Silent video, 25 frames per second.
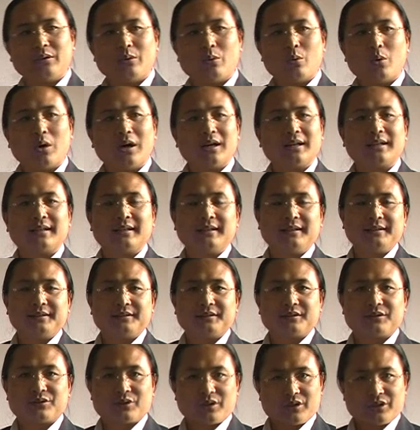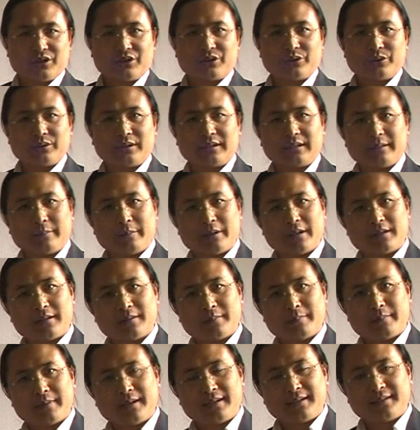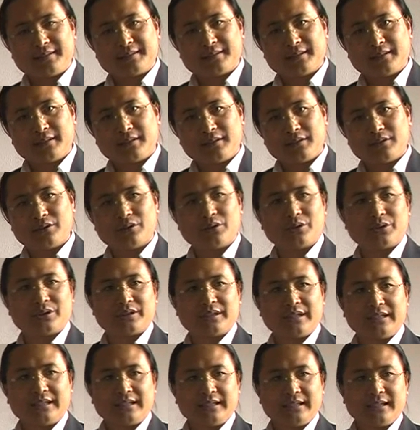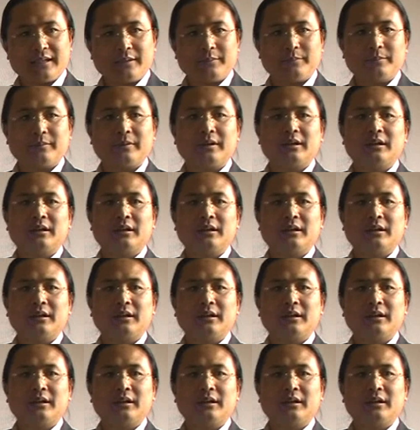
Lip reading: what is traditional Tibetan medicine or TTM,